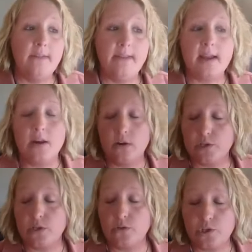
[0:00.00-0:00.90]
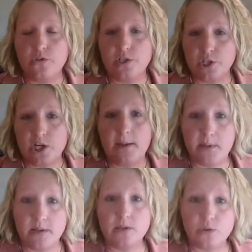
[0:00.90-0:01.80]
And then they can also choose to shop
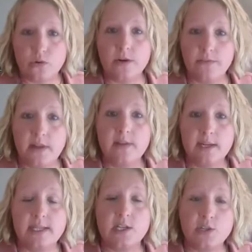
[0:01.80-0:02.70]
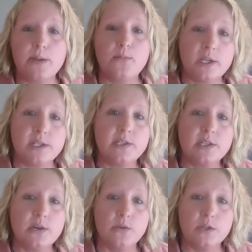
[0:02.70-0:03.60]
in the store if they'd like to actually be present
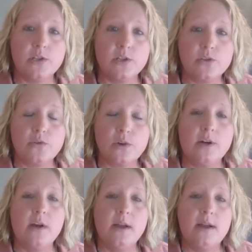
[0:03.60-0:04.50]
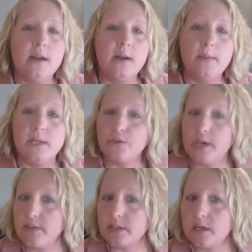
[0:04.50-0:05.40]
and go into the store and try
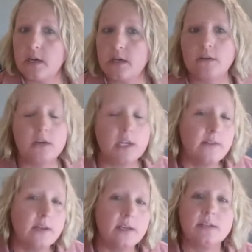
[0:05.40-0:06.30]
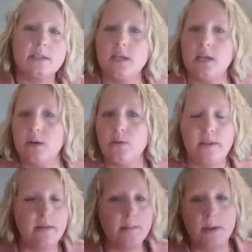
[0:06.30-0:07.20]
things on or look at things,
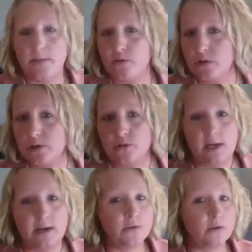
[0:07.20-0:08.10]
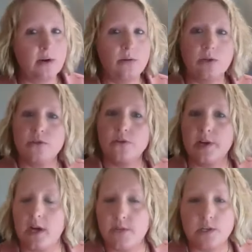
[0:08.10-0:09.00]
whether that be before school, after hours, or in a
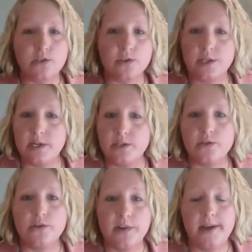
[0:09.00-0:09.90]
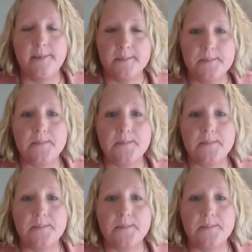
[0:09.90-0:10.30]
confidential setting during the day.